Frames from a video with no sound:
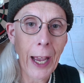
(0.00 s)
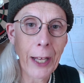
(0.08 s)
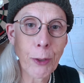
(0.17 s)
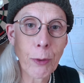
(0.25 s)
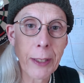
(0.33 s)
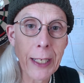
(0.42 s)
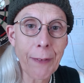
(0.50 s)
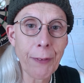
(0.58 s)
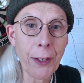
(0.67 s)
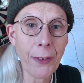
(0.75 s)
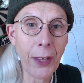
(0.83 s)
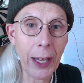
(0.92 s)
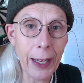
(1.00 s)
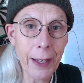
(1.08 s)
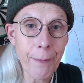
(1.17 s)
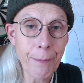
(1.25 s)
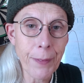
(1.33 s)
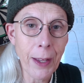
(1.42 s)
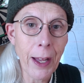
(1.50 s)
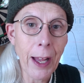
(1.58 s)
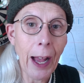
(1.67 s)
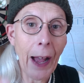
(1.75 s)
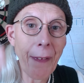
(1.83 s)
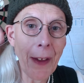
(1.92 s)
and you leave it there,
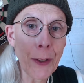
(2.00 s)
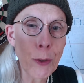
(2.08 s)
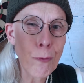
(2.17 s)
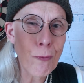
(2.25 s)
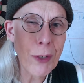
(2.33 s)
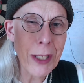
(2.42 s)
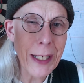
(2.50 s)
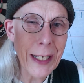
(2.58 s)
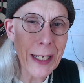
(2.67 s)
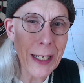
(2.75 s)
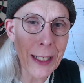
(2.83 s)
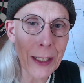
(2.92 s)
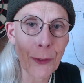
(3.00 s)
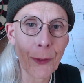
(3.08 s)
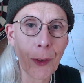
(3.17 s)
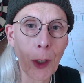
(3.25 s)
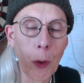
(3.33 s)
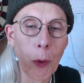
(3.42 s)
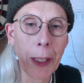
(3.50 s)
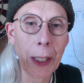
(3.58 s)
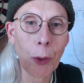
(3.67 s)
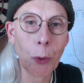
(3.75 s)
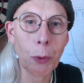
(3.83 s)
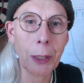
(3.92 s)
and then you really
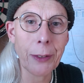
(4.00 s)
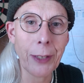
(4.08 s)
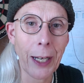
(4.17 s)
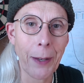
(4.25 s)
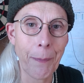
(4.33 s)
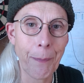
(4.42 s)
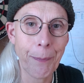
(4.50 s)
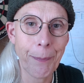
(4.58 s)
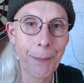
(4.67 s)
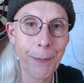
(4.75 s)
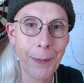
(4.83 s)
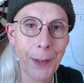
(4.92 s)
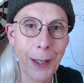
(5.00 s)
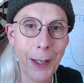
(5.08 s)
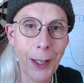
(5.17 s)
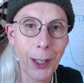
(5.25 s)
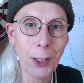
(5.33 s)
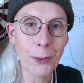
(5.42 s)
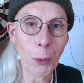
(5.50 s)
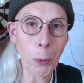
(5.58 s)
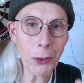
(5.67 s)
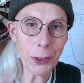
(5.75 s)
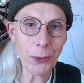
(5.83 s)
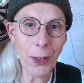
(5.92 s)
slowly cool it down. So
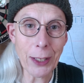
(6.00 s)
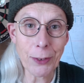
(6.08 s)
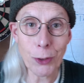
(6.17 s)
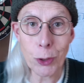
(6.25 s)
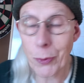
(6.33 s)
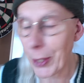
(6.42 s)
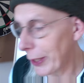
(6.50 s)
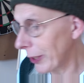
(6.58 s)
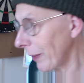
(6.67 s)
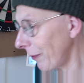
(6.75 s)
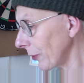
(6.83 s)
what does that do then in the